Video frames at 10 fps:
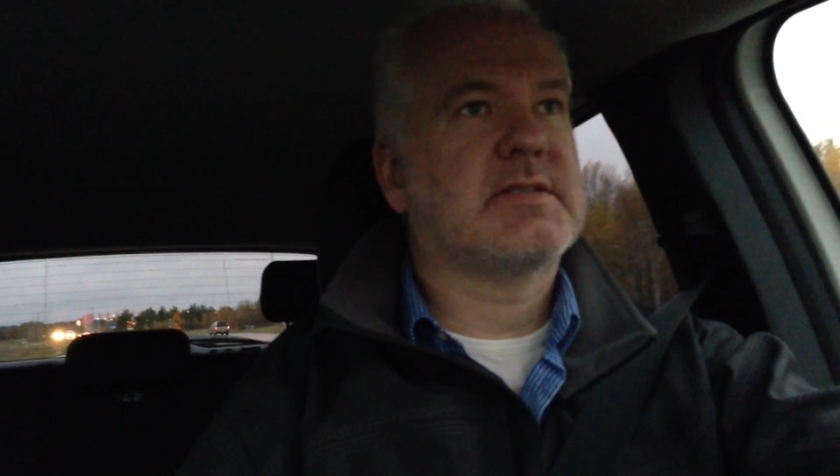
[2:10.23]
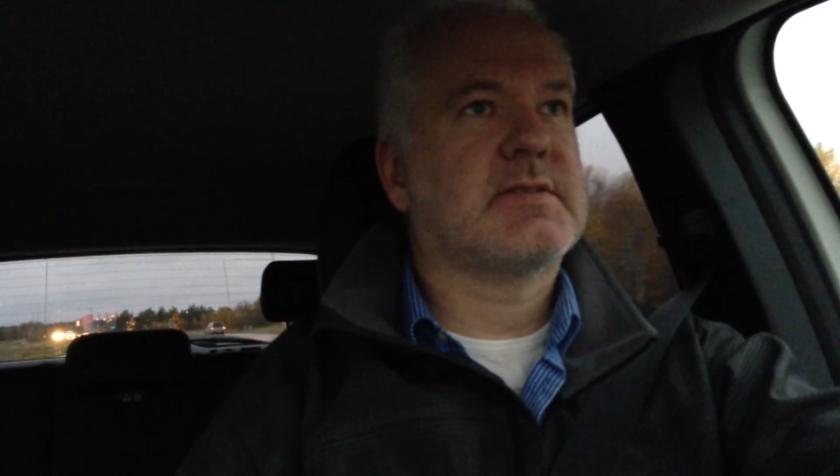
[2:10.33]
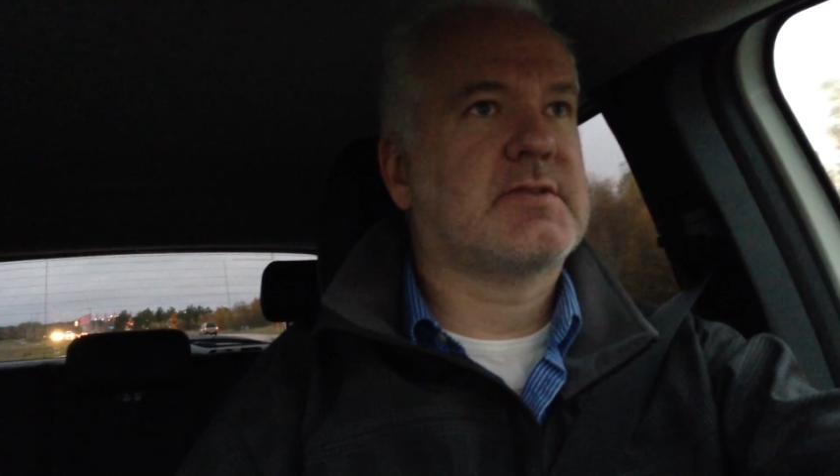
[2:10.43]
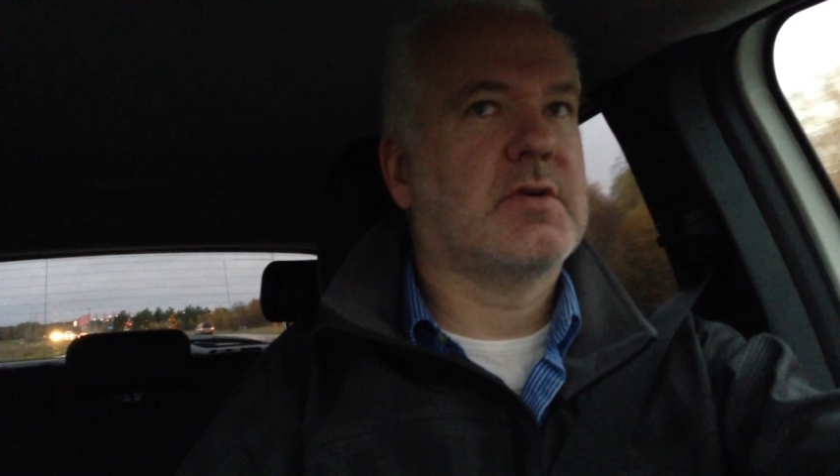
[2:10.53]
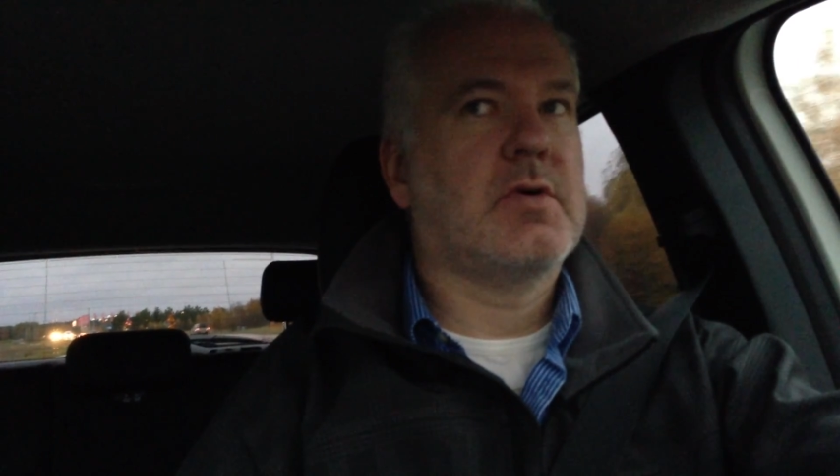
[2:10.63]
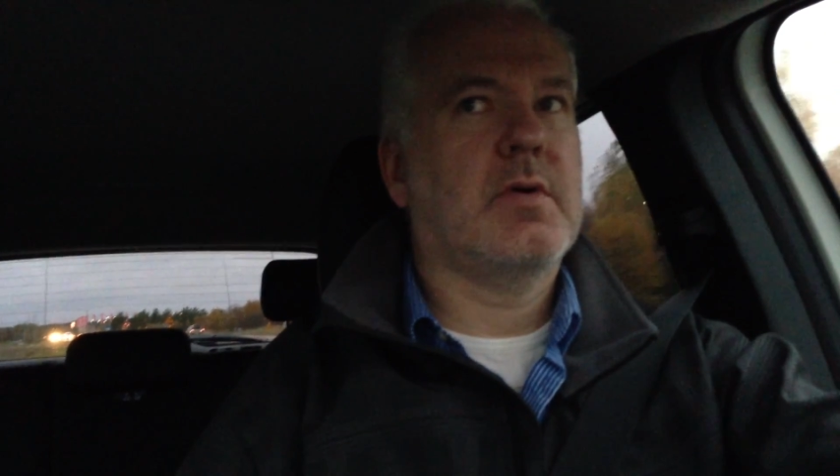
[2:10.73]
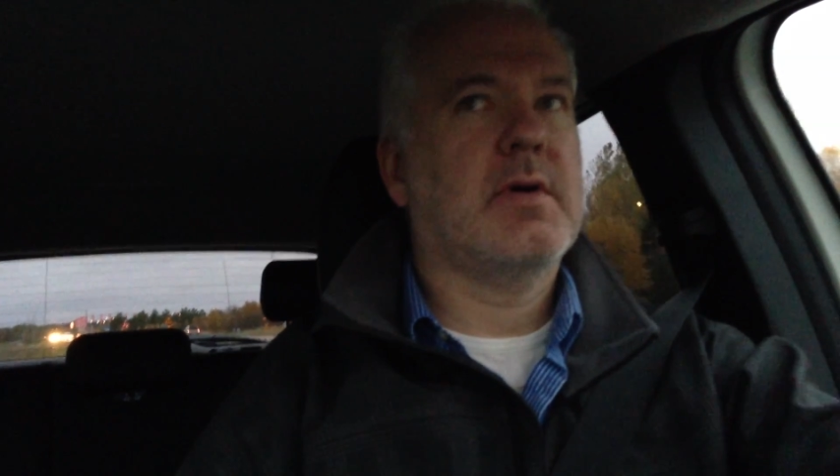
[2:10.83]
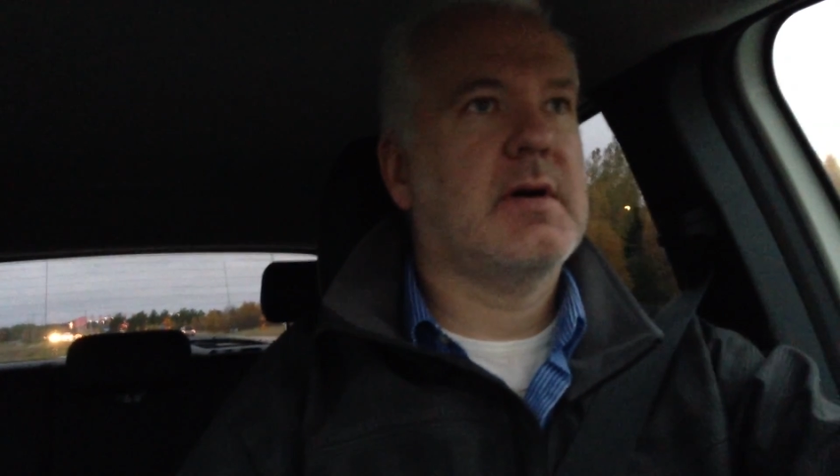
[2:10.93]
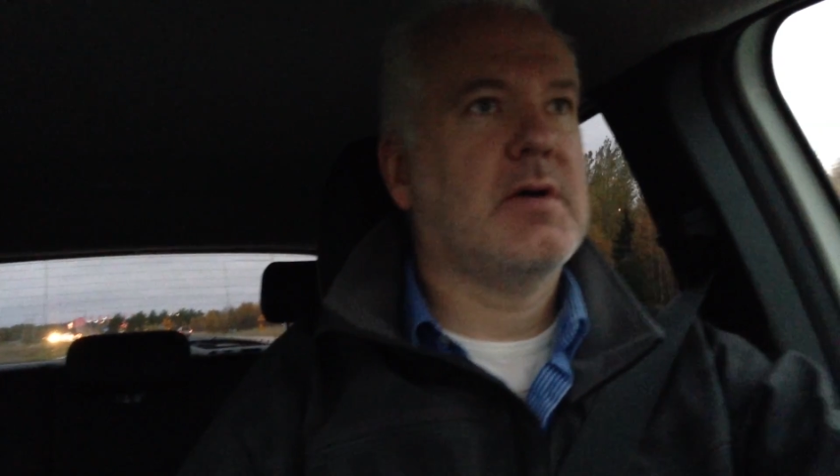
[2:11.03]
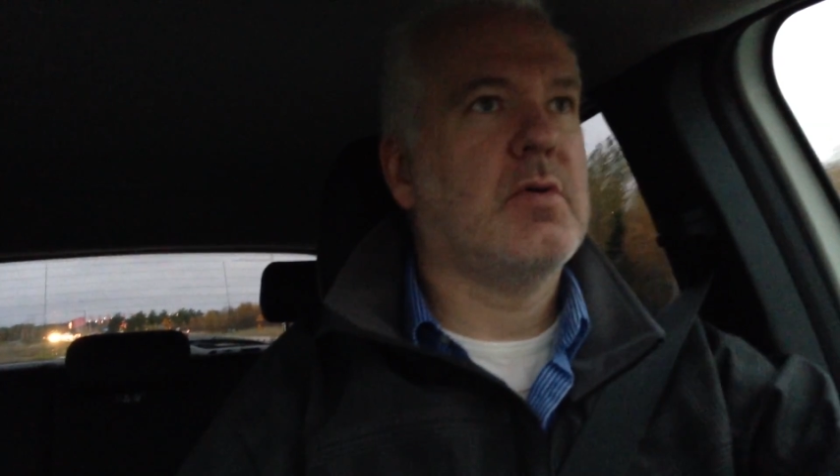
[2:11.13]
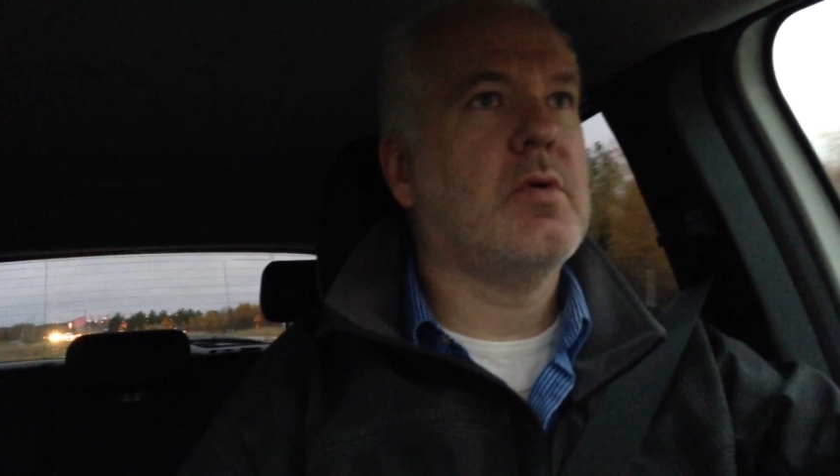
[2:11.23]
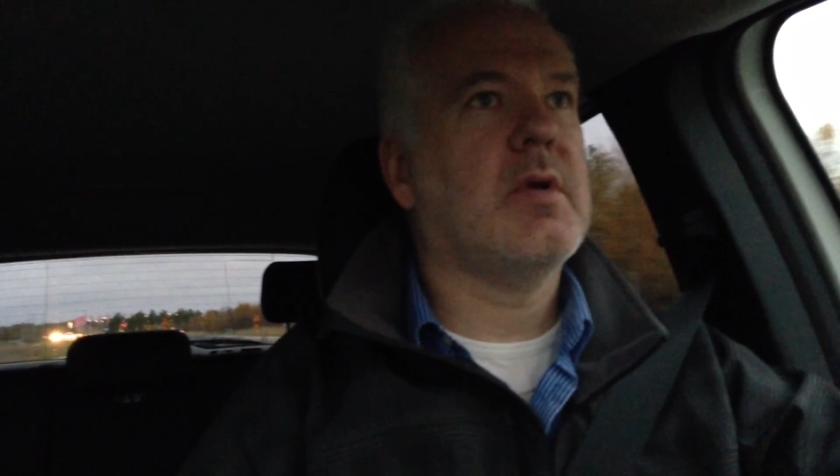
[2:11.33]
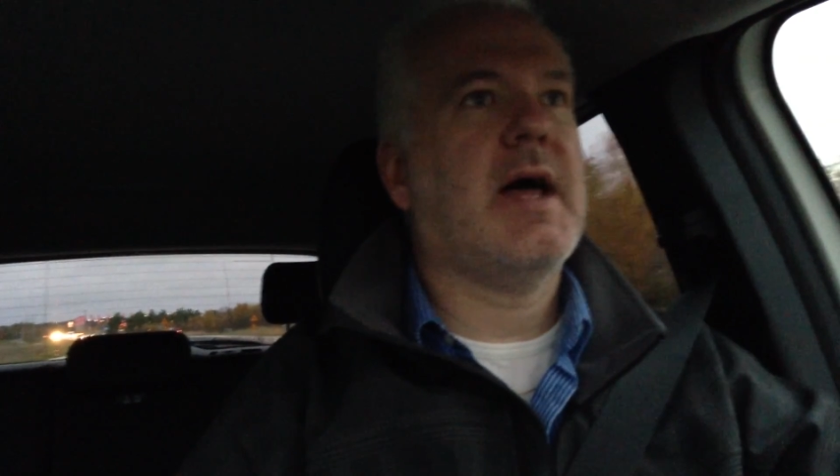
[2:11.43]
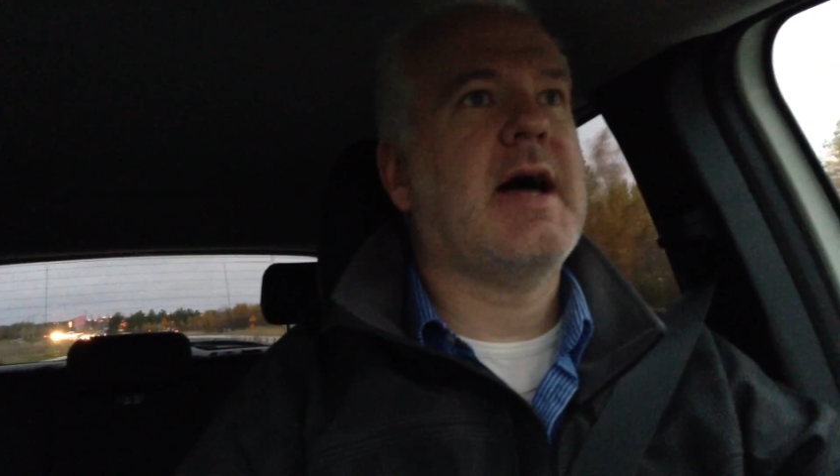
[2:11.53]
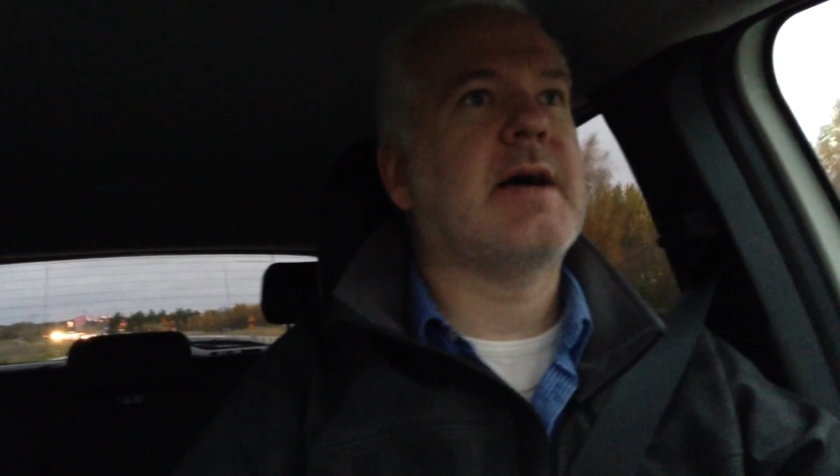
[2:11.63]
So
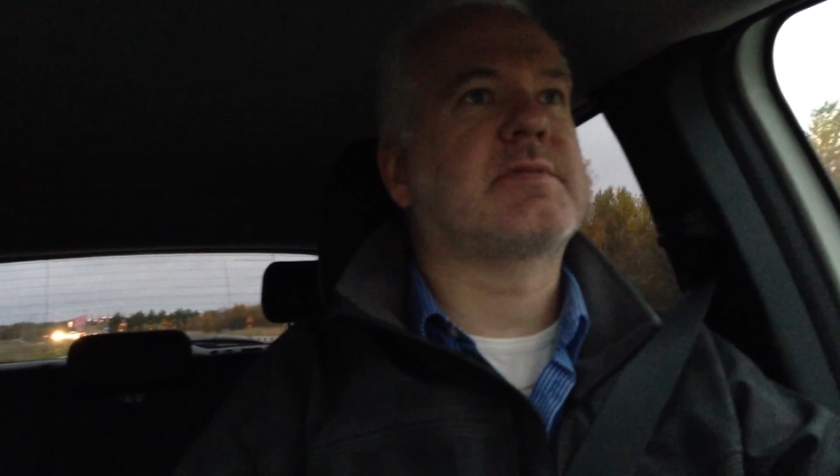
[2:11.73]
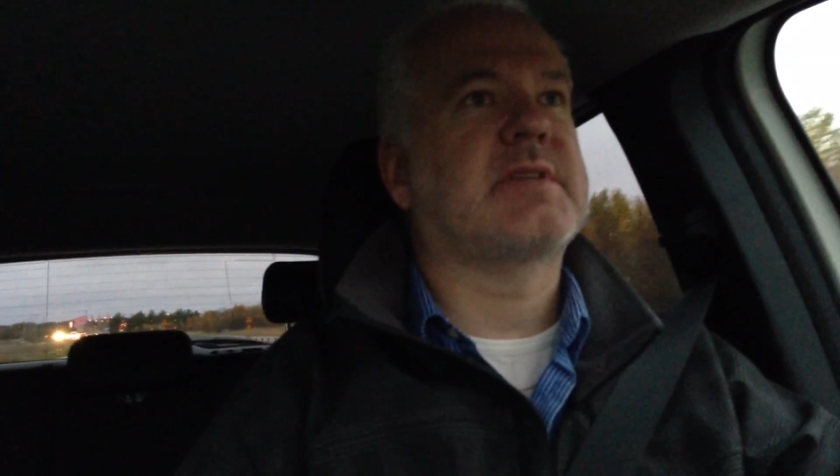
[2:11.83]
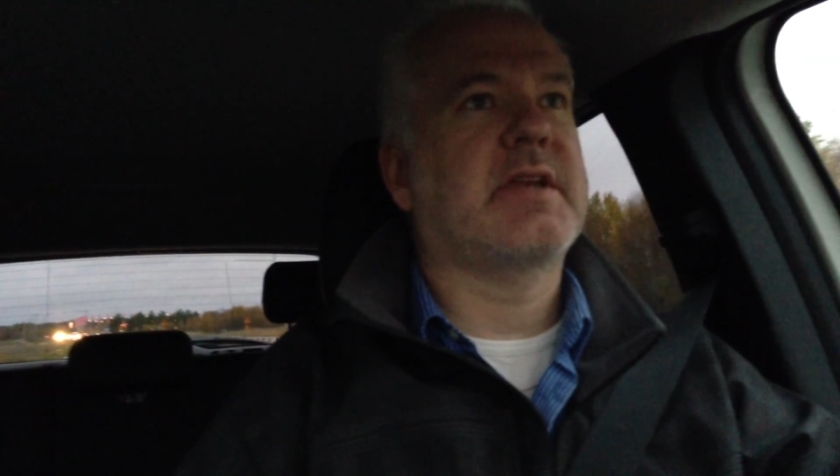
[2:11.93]
all apps